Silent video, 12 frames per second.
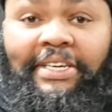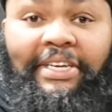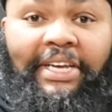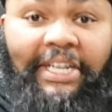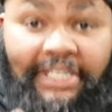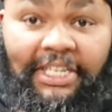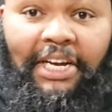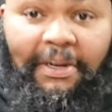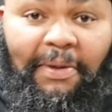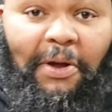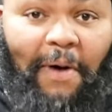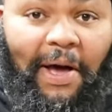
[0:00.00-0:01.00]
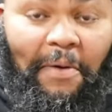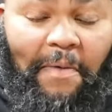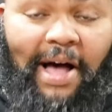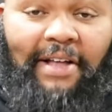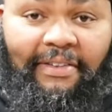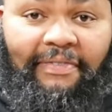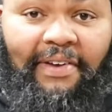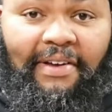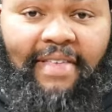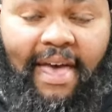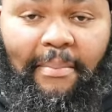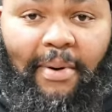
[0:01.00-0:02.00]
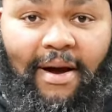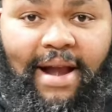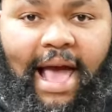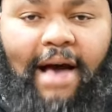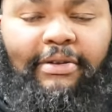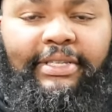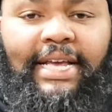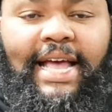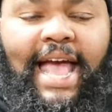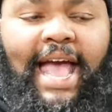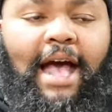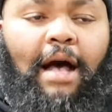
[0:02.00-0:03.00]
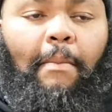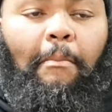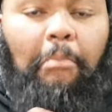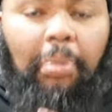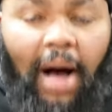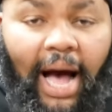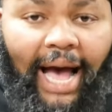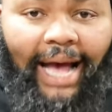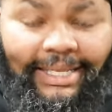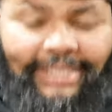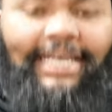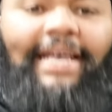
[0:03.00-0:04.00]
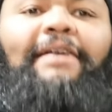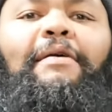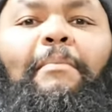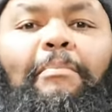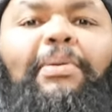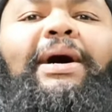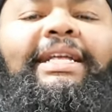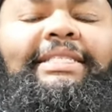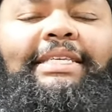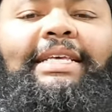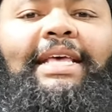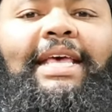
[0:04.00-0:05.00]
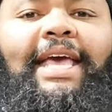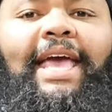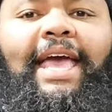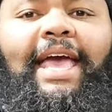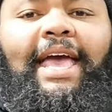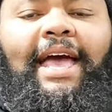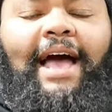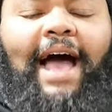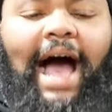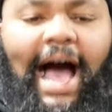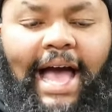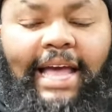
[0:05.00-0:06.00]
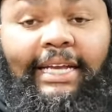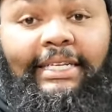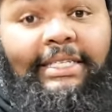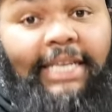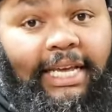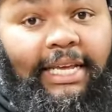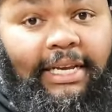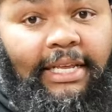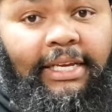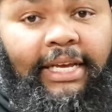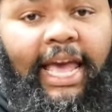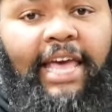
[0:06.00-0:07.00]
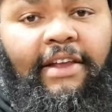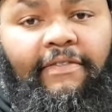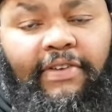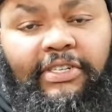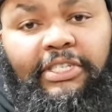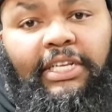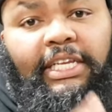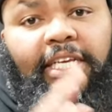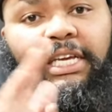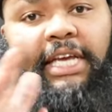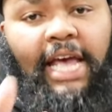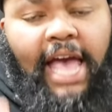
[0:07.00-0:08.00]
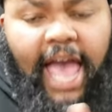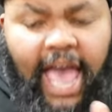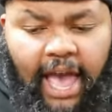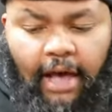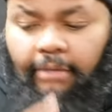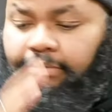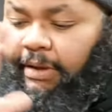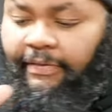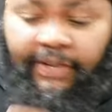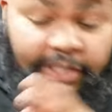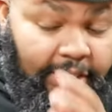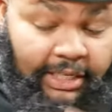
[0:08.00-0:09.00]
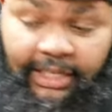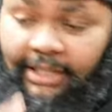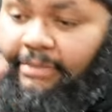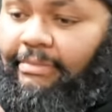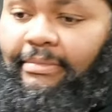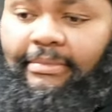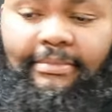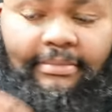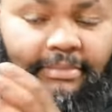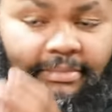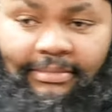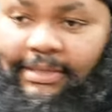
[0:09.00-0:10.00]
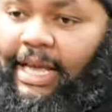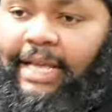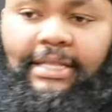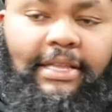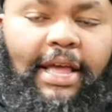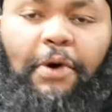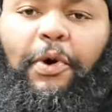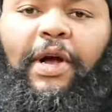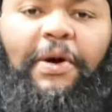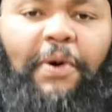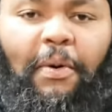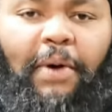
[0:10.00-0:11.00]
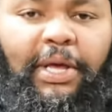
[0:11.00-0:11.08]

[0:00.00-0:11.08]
It took me quite a while to figure that part out, but, but I did, and eventually, eventually it, or, it